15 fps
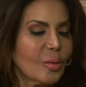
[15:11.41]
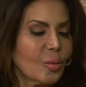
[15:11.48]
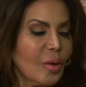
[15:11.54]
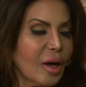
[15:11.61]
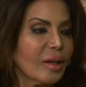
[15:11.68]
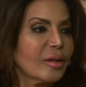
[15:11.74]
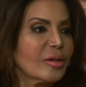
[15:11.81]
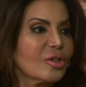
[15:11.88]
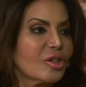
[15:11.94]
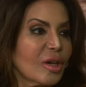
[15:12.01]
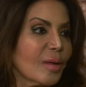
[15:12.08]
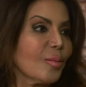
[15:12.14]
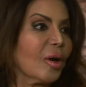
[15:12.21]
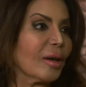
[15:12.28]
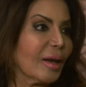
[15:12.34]
Well,
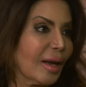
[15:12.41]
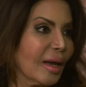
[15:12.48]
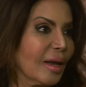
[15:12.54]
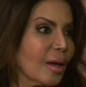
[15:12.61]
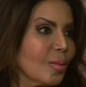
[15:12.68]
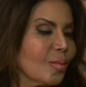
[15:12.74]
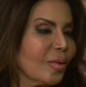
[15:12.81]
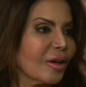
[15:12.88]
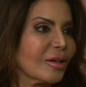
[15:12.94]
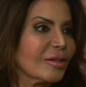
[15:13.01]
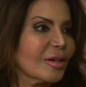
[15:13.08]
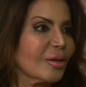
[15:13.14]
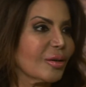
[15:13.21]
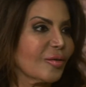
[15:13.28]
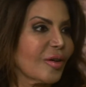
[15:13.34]
shame on him, because
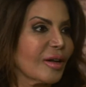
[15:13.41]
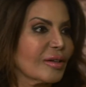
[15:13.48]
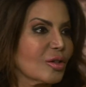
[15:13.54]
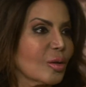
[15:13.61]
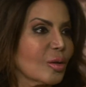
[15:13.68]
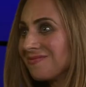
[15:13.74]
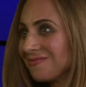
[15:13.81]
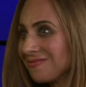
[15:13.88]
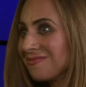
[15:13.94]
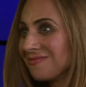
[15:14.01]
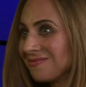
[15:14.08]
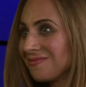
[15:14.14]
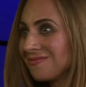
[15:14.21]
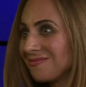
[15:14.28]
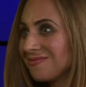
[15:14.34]
he could have had so
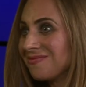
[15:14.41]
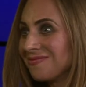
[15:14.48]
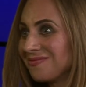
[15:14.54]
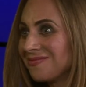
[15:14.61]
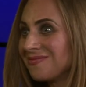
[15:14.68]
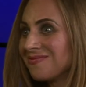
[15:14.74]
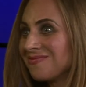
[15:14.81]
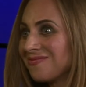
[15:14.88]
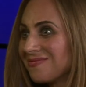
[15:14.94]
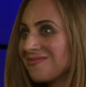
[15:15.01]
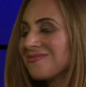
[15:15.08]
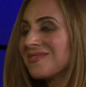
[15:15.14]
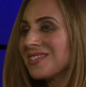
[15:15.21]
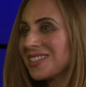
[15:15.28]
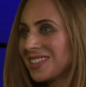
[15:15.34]
fun with you. So
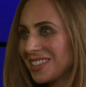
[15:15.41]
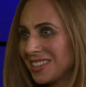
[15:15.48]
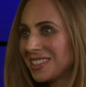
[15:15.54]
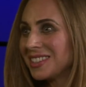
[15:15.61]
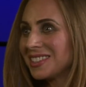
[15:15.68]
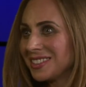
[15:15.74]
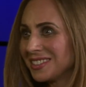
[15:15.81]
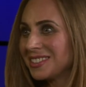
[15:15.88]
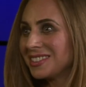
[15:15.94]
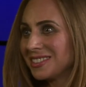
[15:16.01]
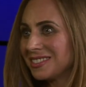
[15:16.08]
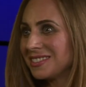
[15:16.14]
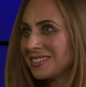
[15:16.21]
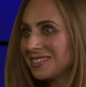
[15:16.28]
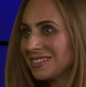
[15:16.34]
that's because this sort of
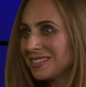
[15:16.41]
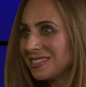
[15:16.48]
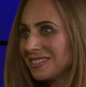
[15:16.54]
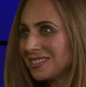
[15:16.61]
predates